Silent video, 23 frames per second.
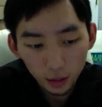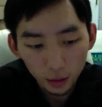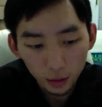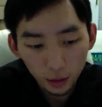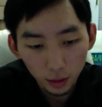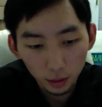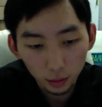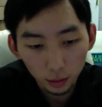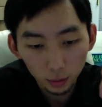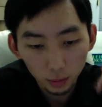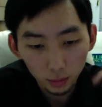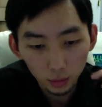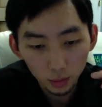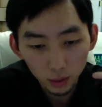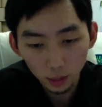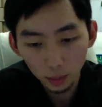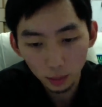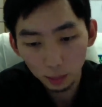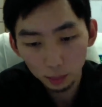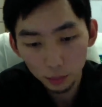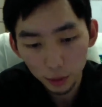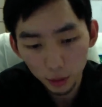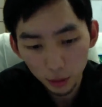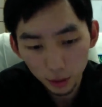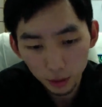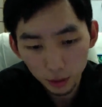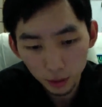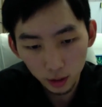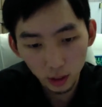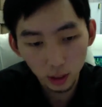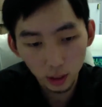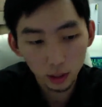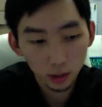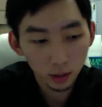They'll come up to your
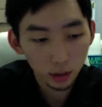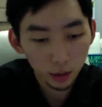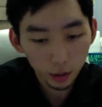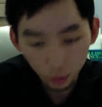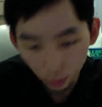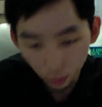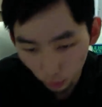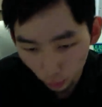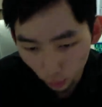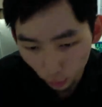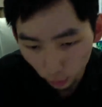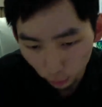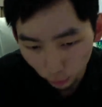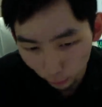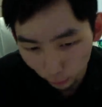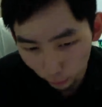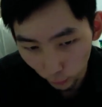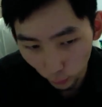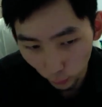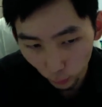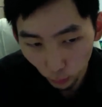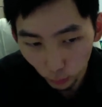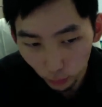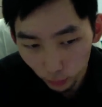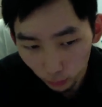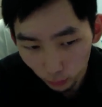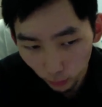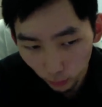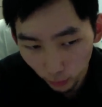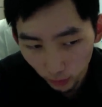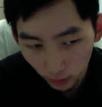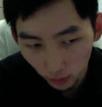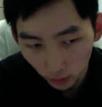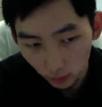skin, they'll look for food,
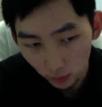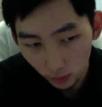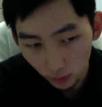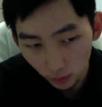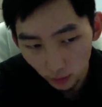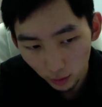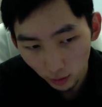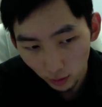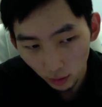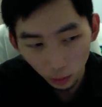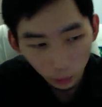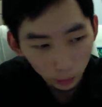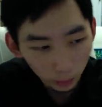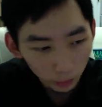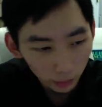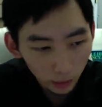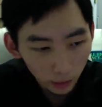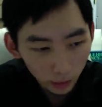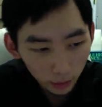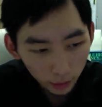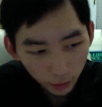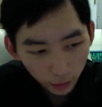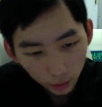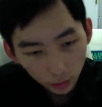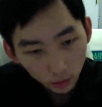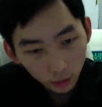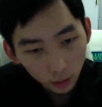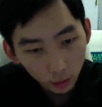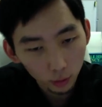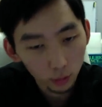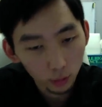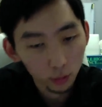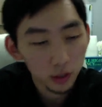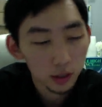but then they'll be like, oh
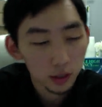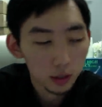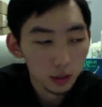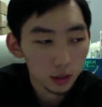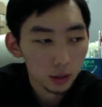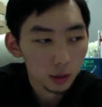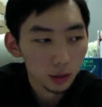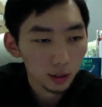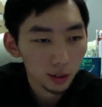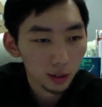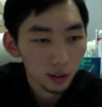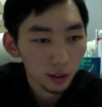no, there's